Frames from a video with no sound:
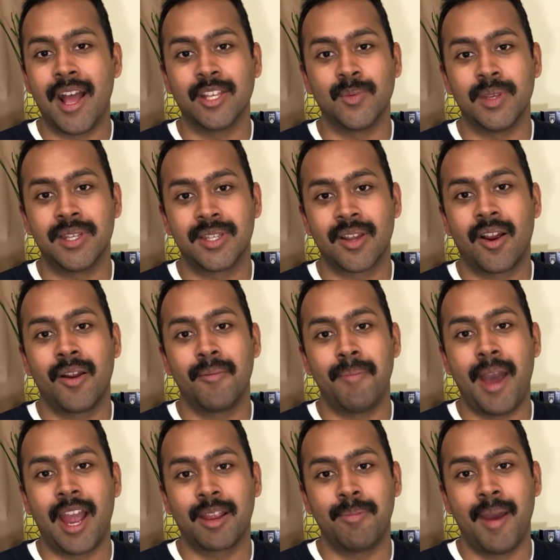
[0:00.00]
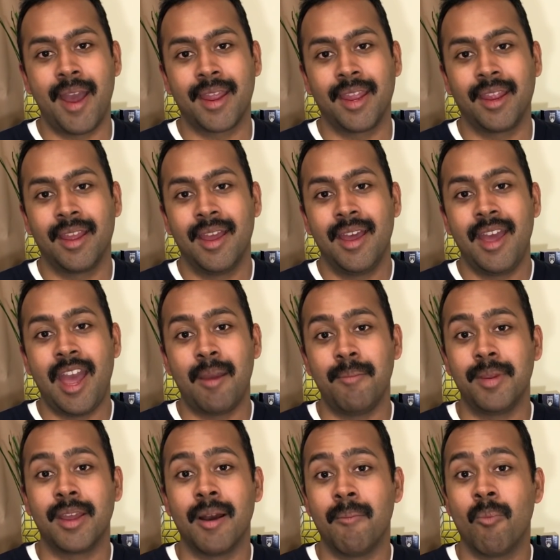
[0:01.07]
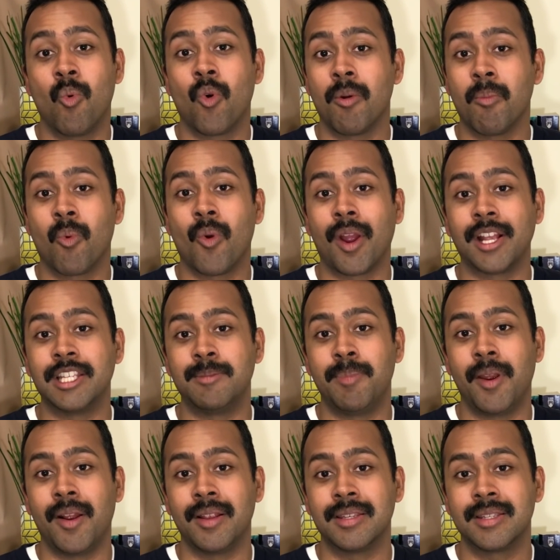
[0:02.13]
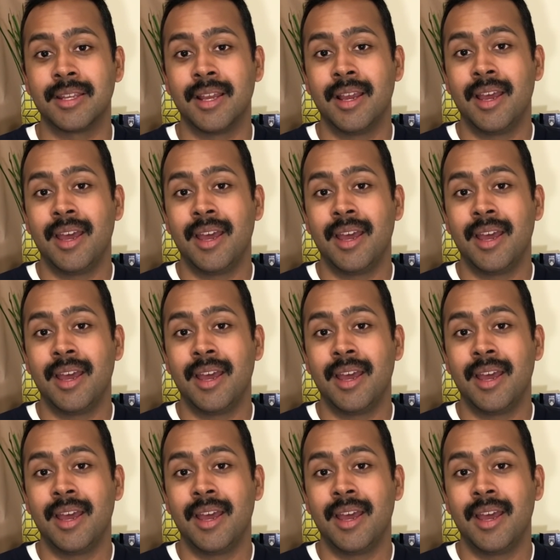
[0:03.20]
as we start backpacking and become more and more experienced.